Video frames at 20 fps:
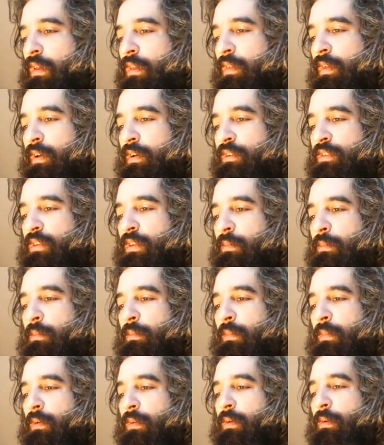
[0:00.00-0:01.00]
there's some
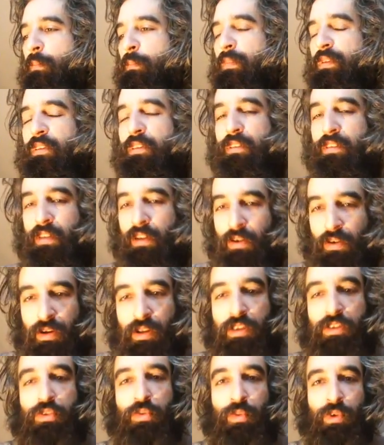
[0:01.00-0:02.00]

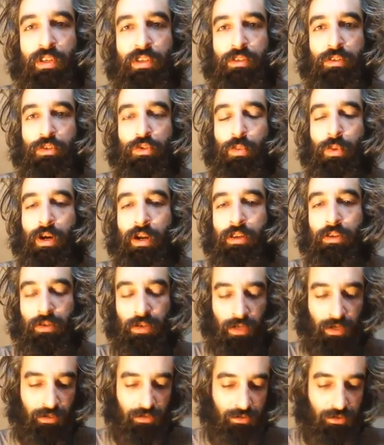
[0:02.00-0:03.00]
mysterious reasons why, you
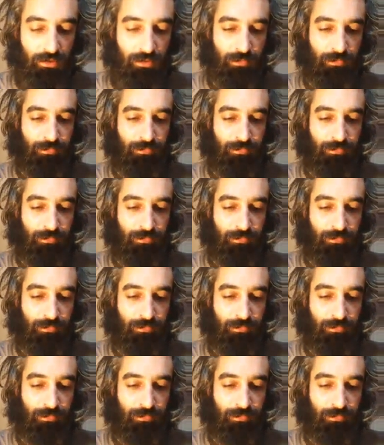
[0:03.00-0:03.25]
guys.